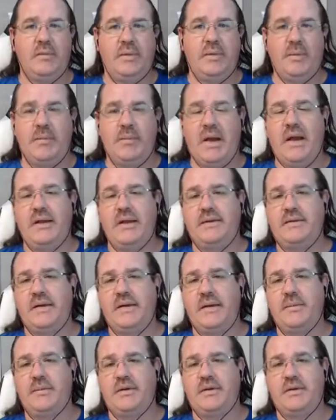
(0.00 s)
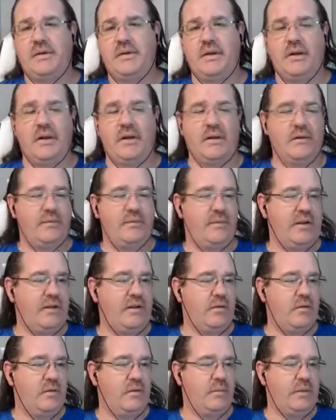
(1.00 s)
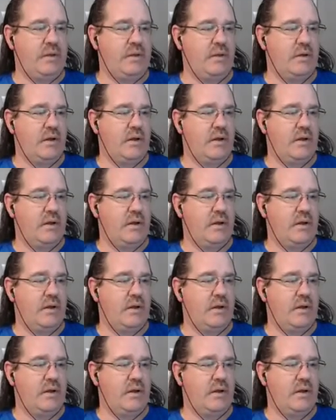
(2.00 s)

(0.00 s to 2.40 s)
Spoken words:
be biceps, another video will be